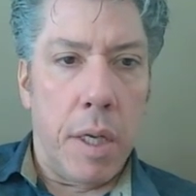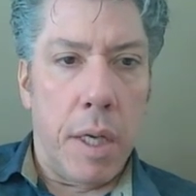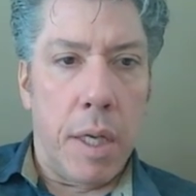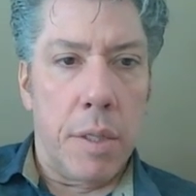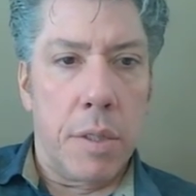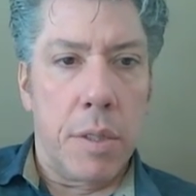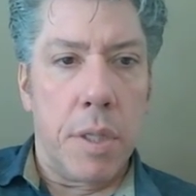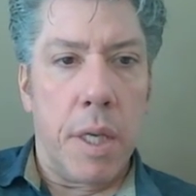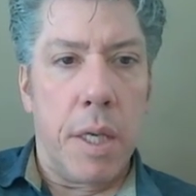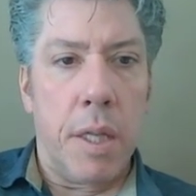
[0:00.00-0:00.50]

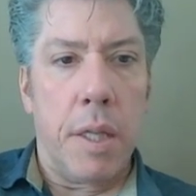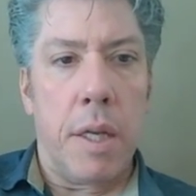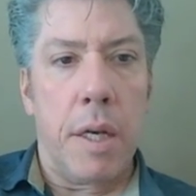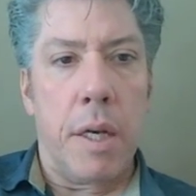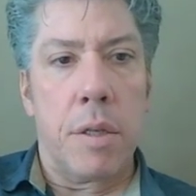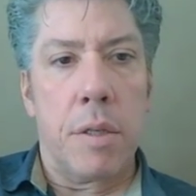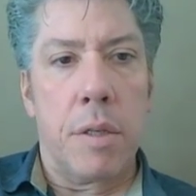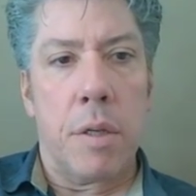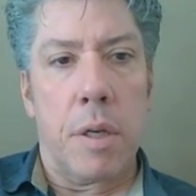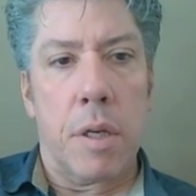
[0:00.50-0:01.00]
and see that
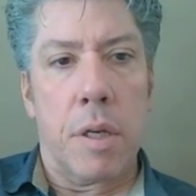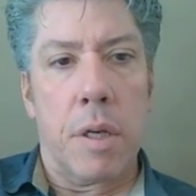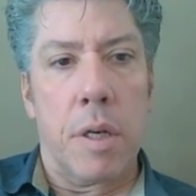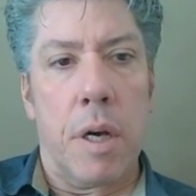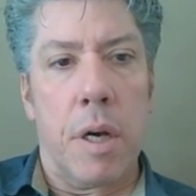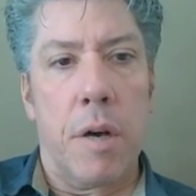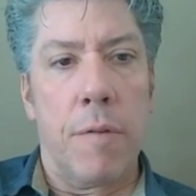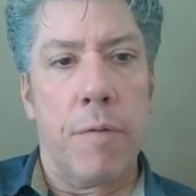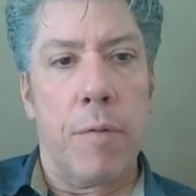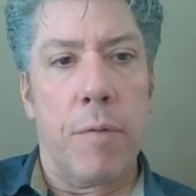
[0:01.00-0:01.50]
it took
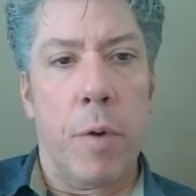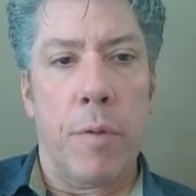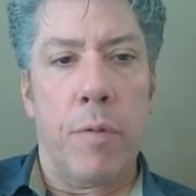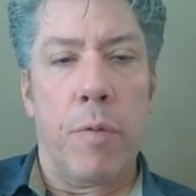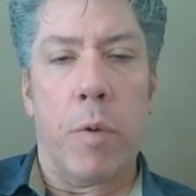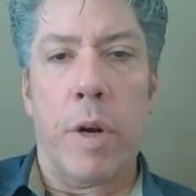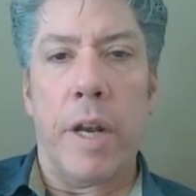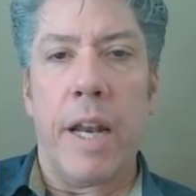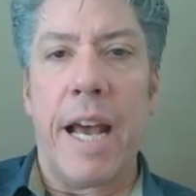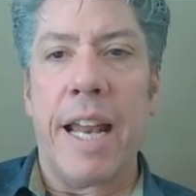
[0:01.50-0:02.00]
uh,
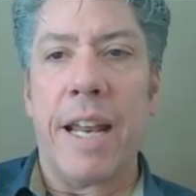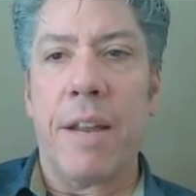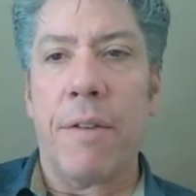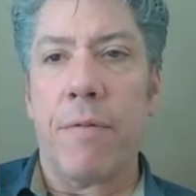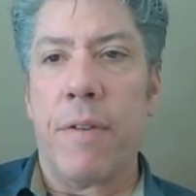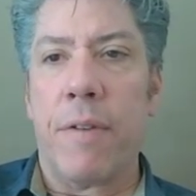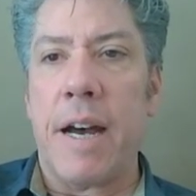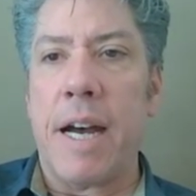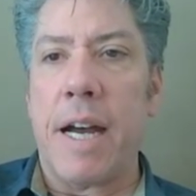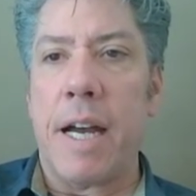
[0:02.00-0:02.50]

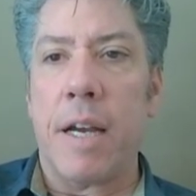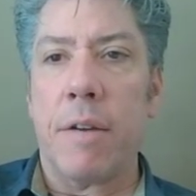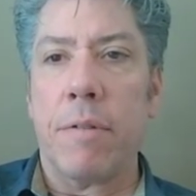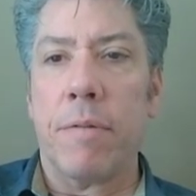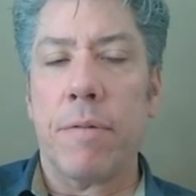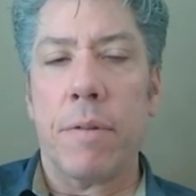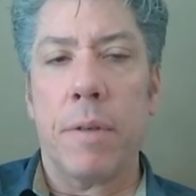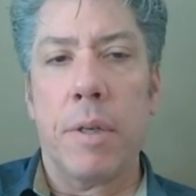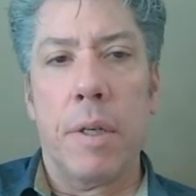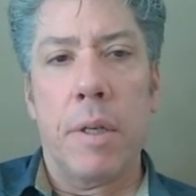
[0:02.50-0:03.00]
44.95.